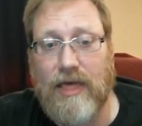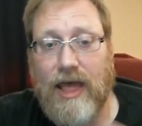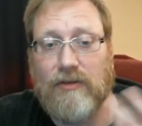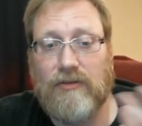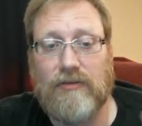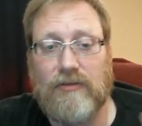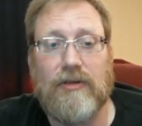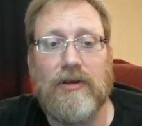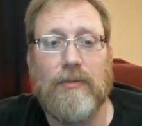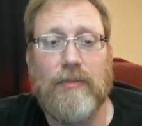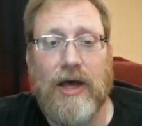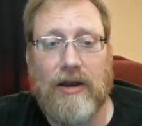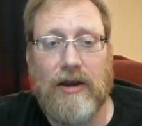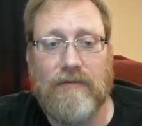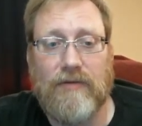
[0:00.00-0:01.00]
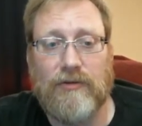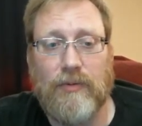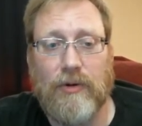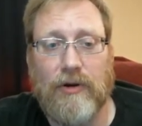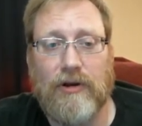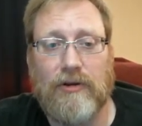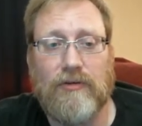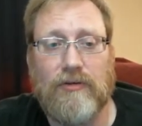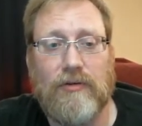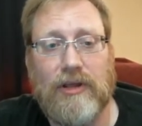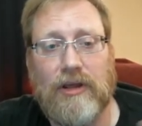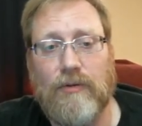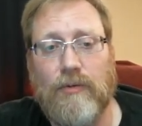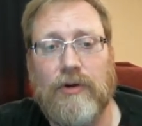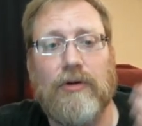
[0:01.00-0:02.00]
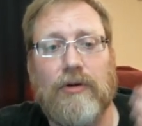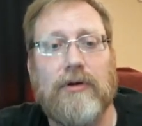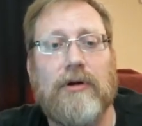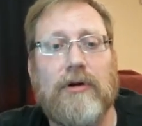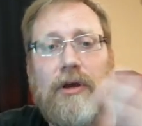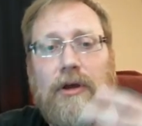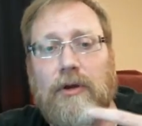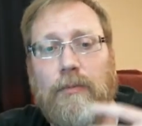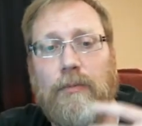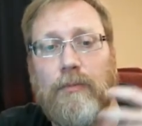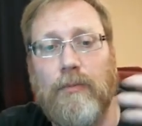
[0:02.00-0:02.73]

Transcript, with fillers: that's the amount of experience you need when you're